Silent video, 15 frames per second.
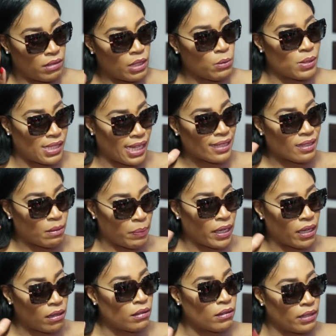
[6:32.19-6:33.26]
He was like the
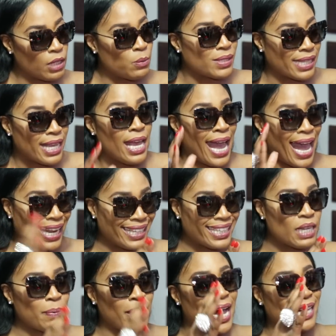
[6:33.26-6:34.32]
bigger. He was Ali
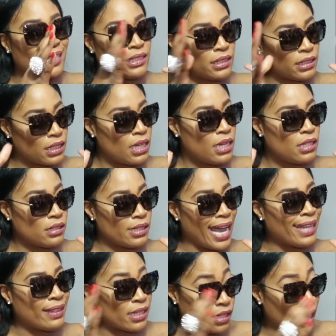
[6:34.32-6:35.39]
Kiba and
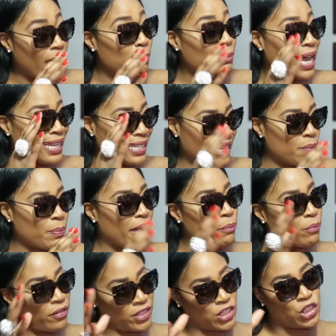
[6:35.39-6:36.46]
at the time, Ali Kiba
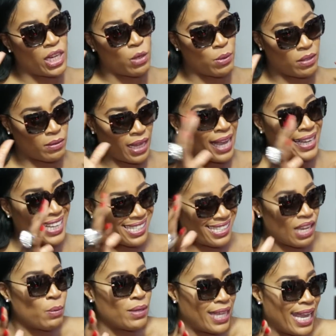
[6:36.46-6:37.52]
and Professor Jay were, I guess,
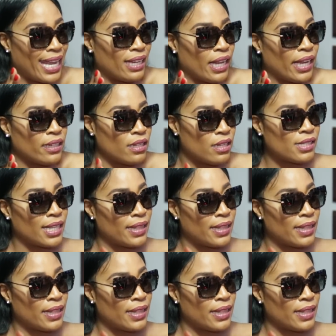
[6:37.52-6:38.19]
they were the headliners, mm-hmm.